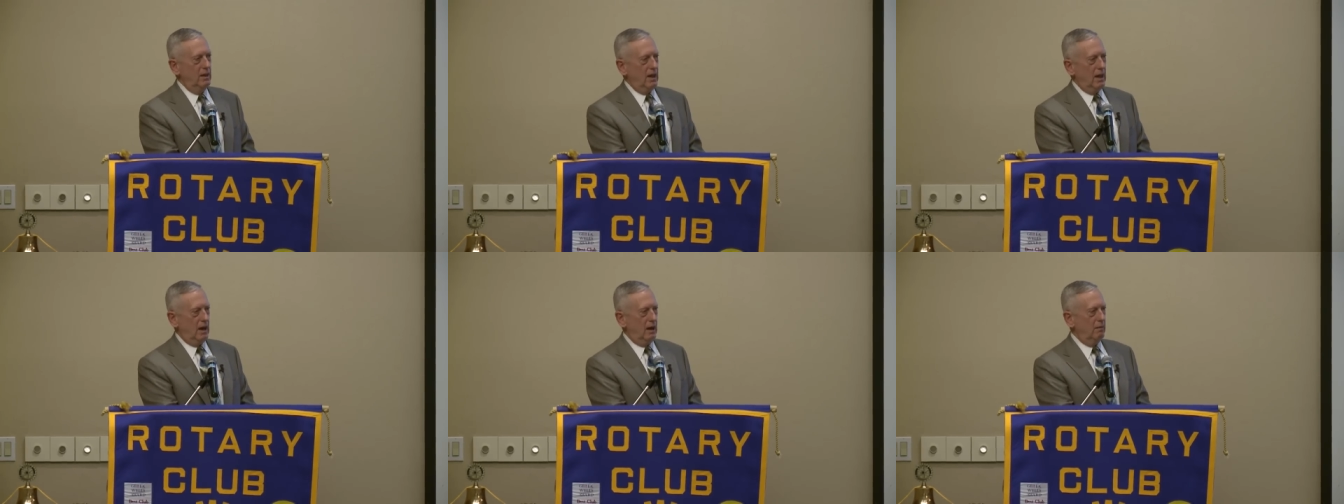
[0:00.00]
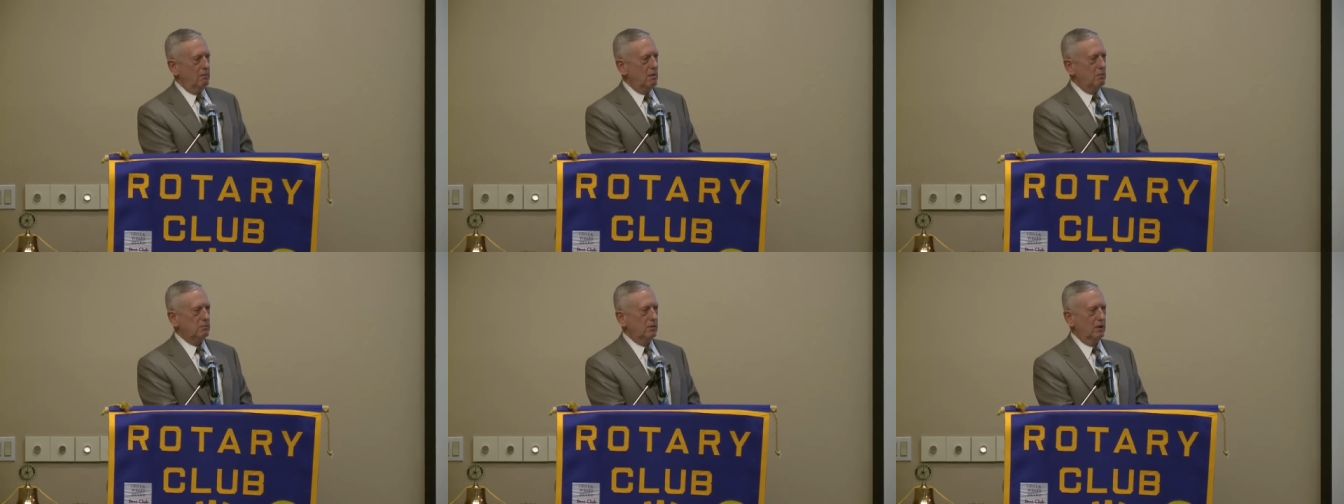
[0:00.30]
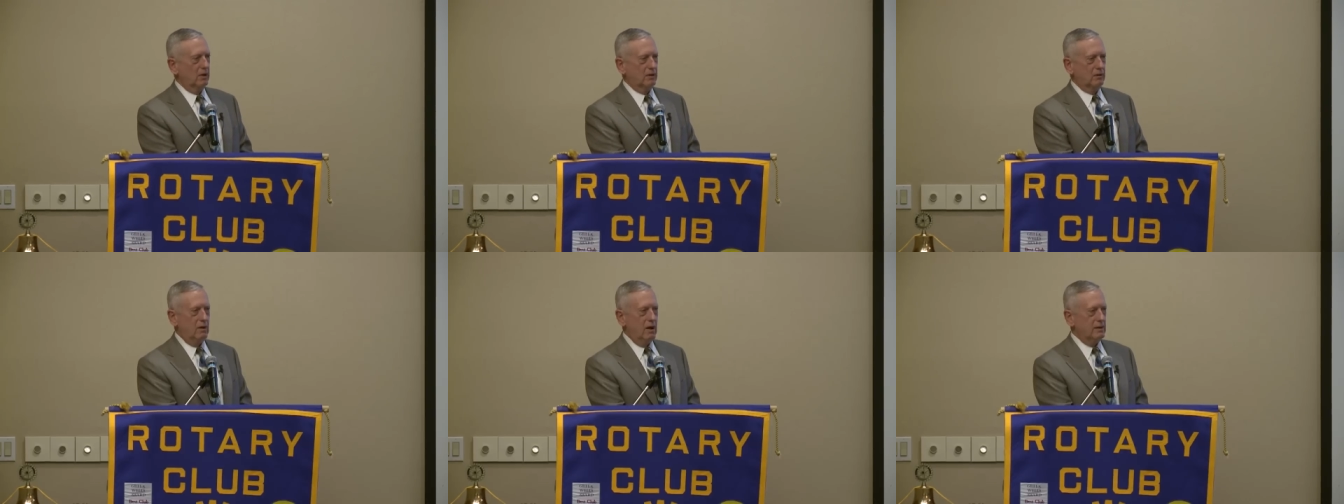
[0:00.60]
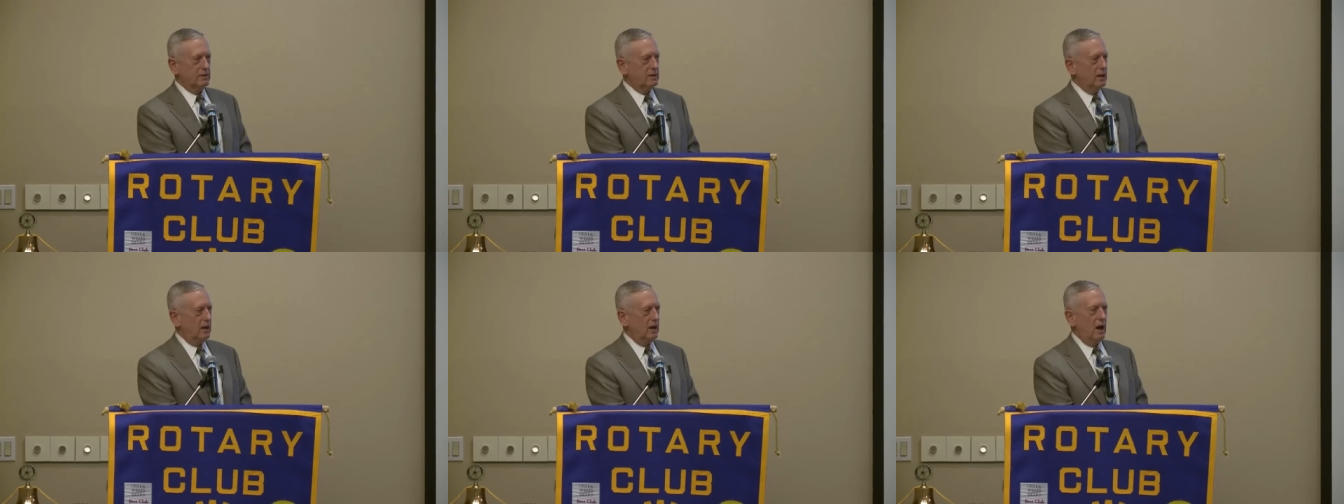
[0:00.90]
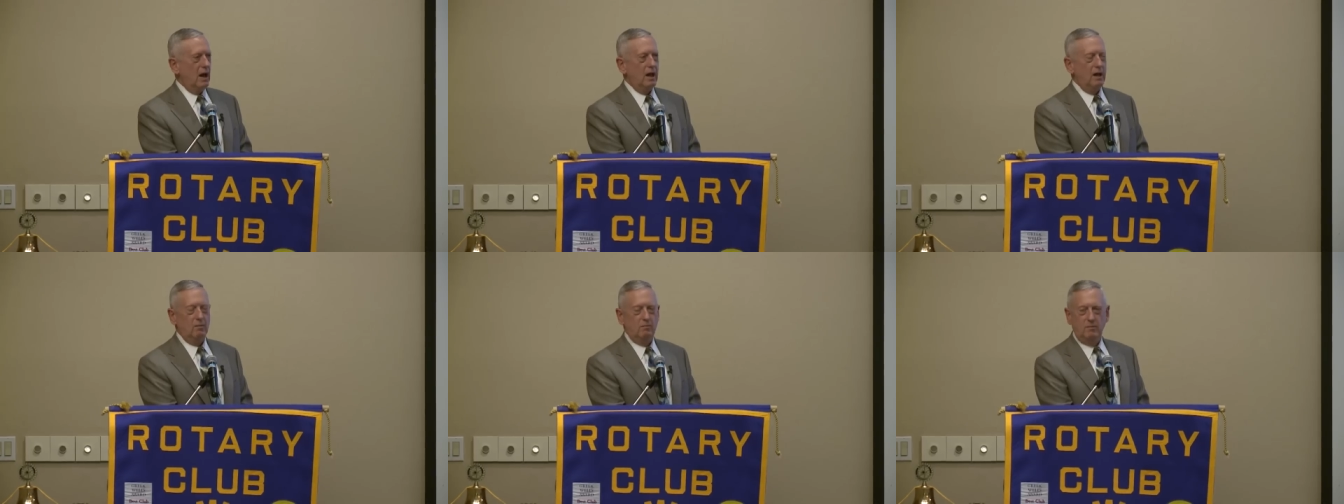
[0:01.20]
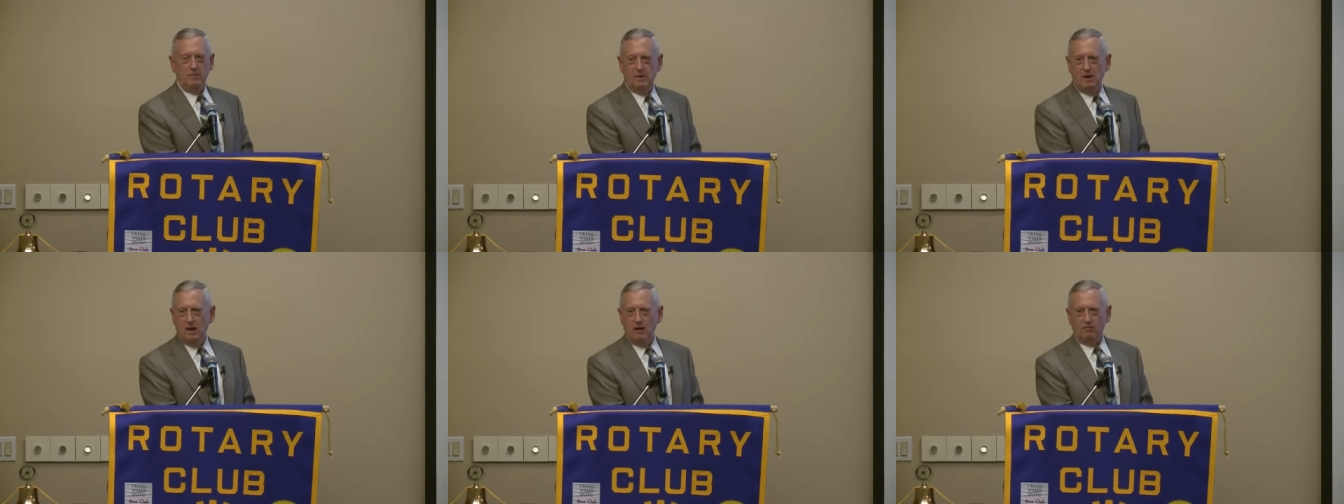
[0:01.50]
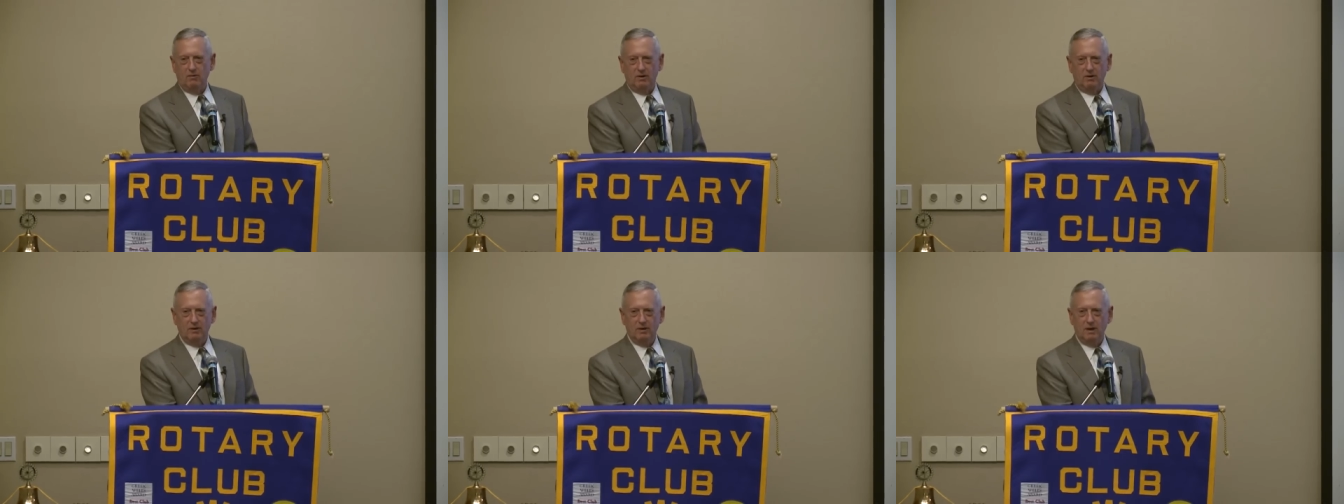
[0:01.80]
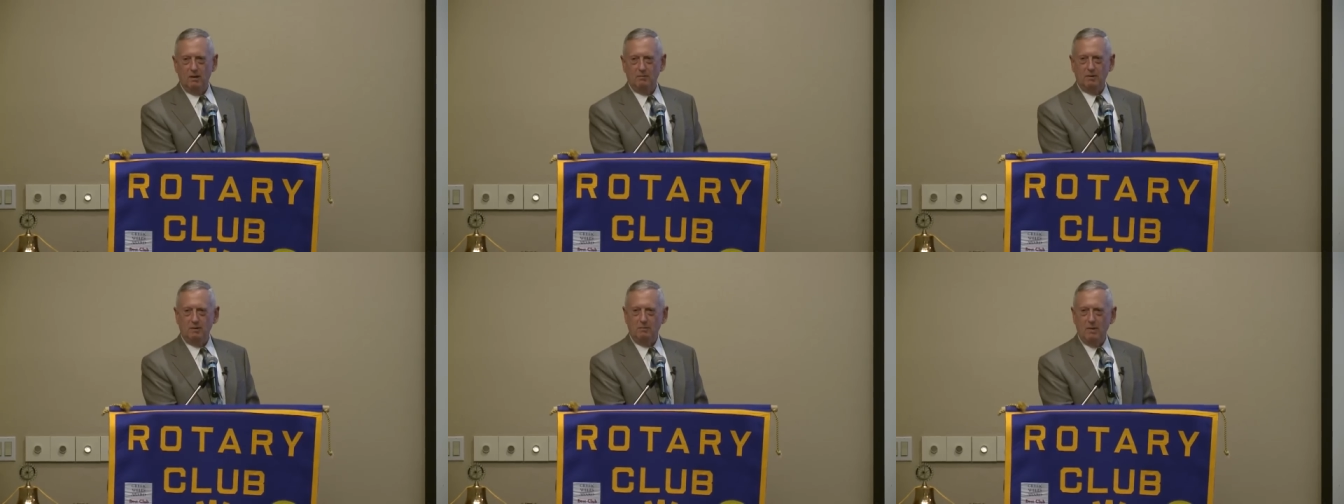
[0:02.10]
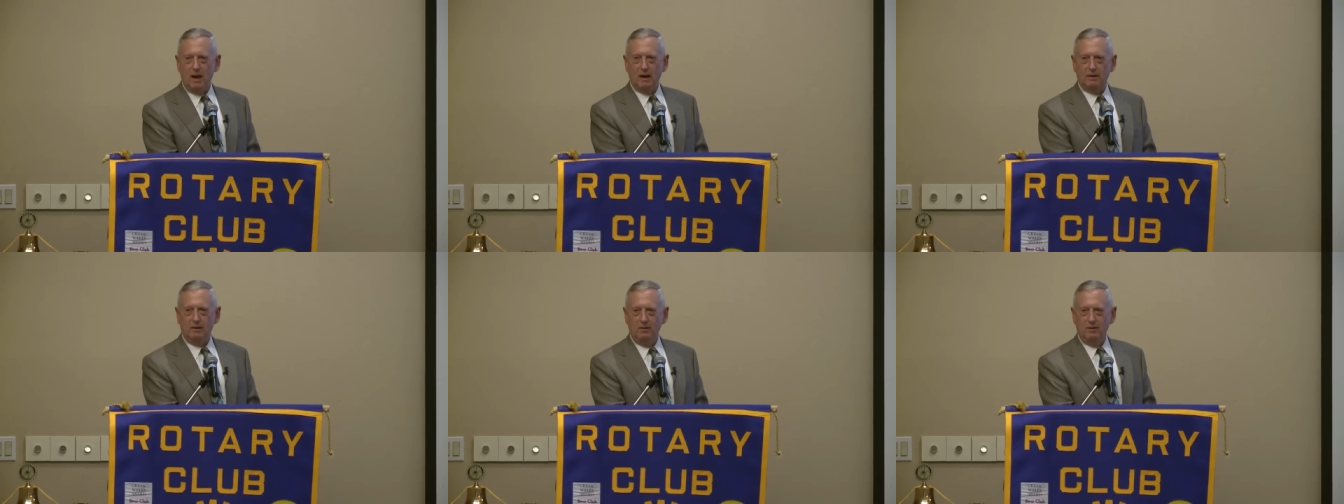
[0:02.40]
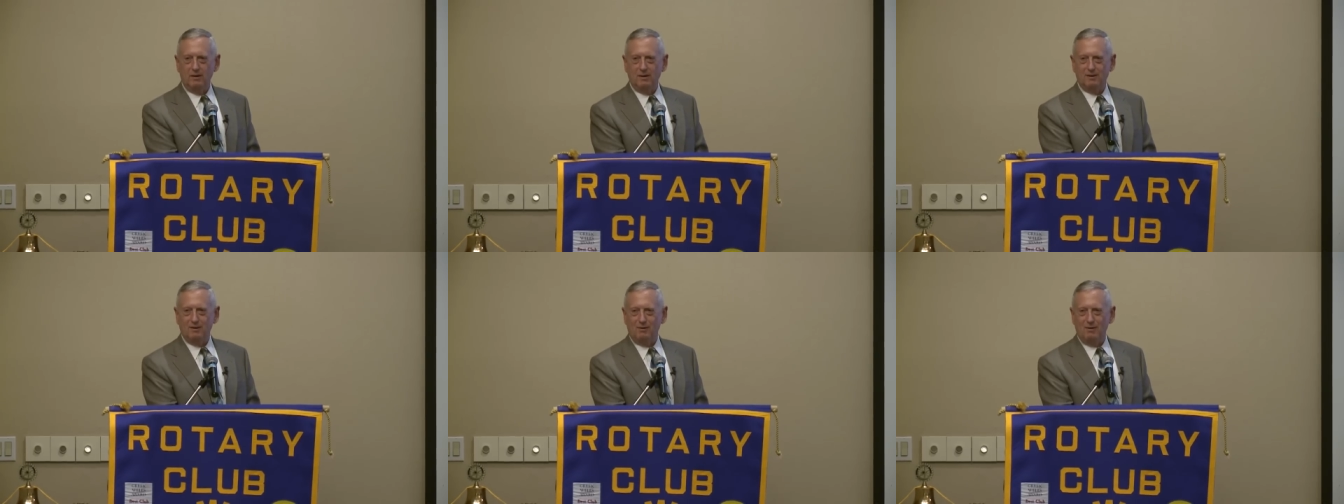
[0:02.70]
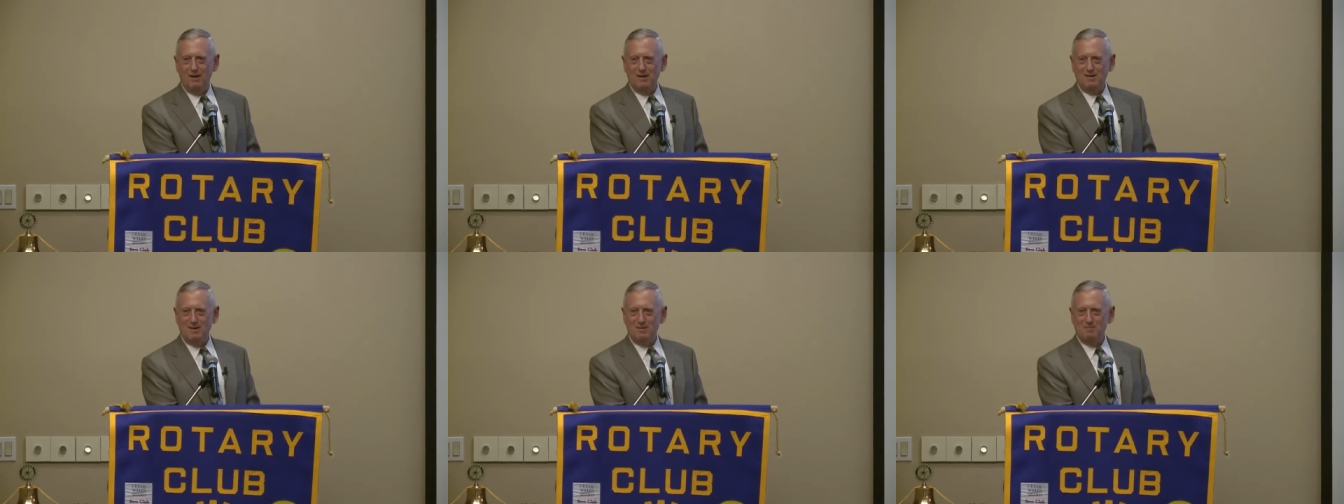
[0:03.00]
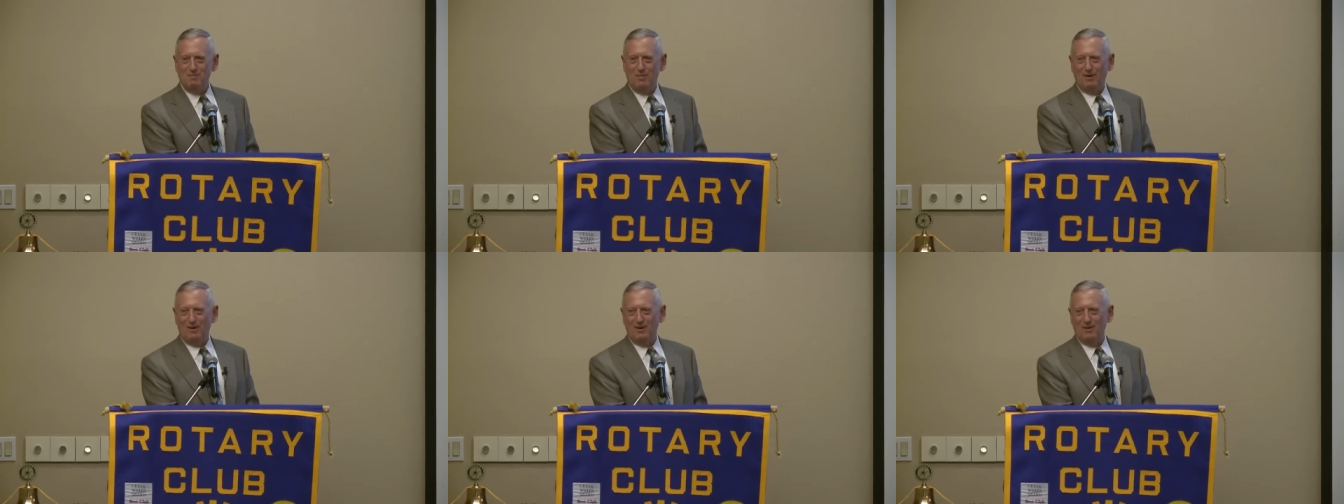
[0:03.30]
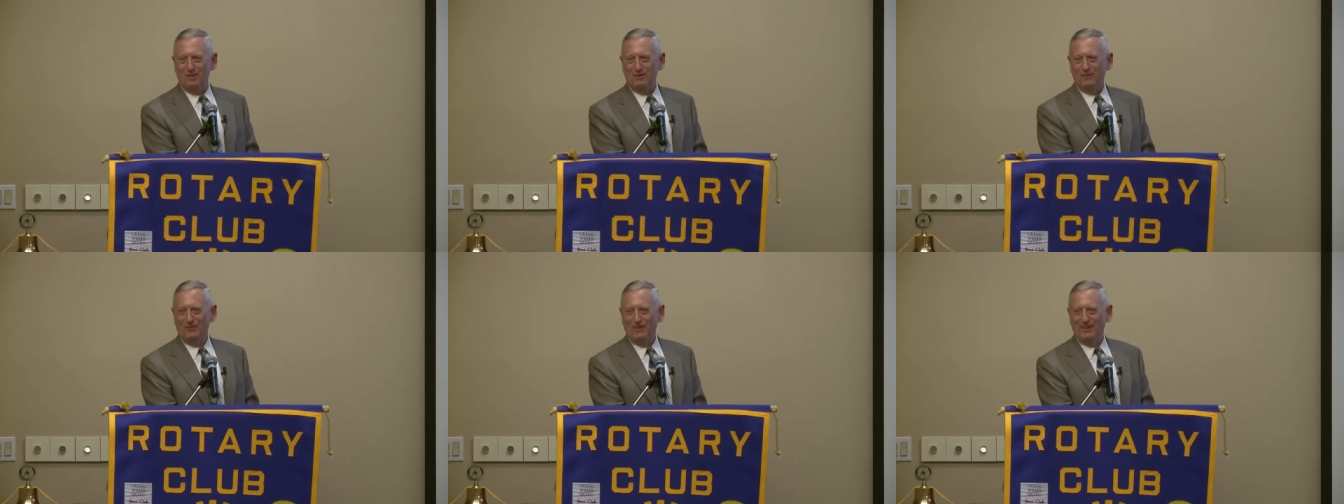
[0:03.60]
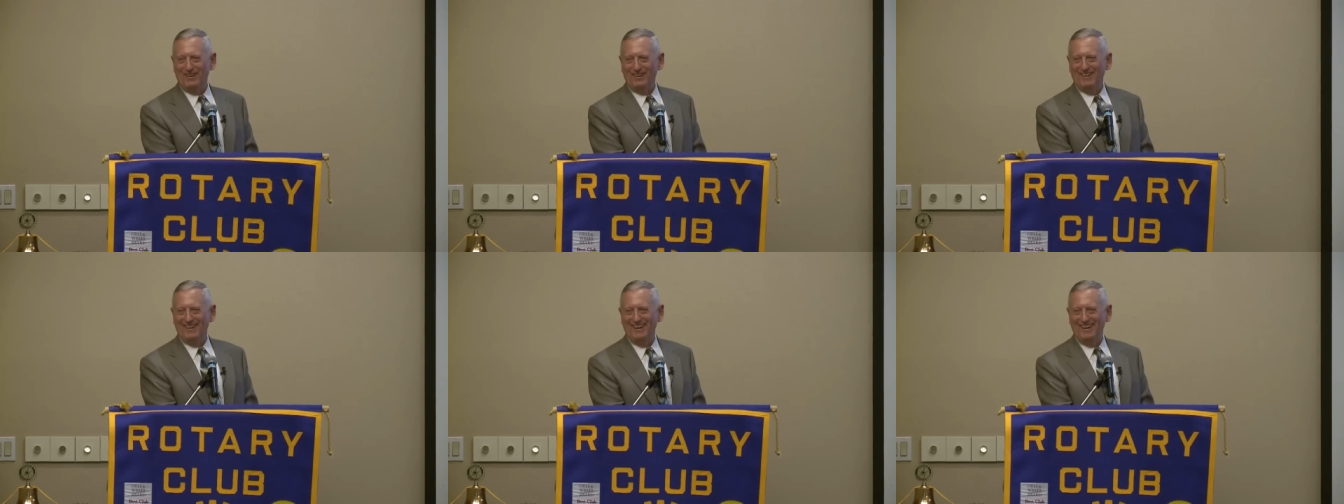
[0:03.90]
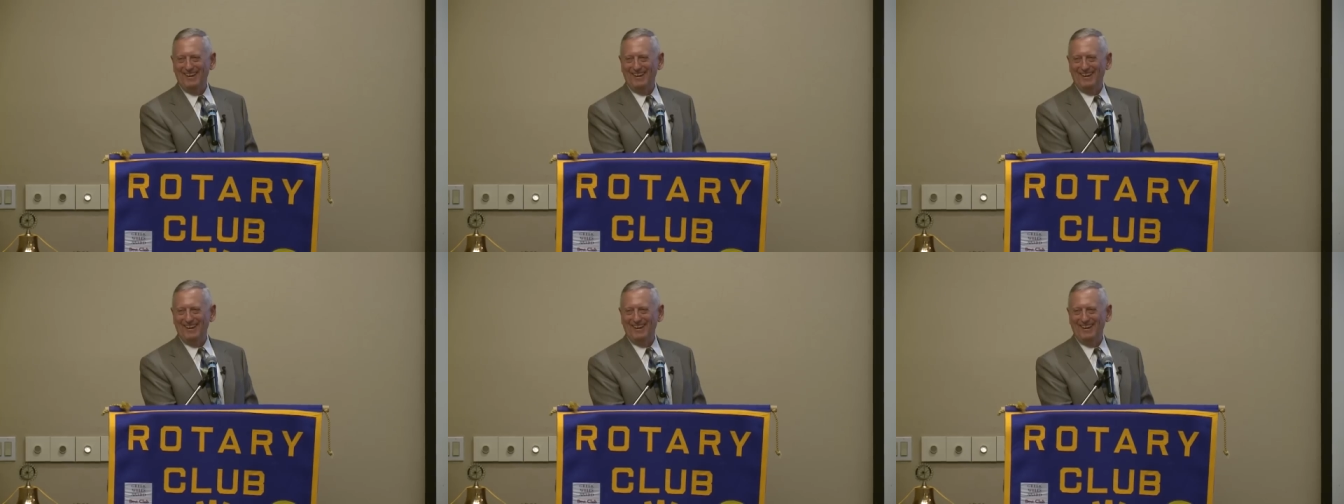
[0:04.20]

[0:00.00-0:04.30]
And I remember looking around and saying, I am never coming back to this crazy part of the world.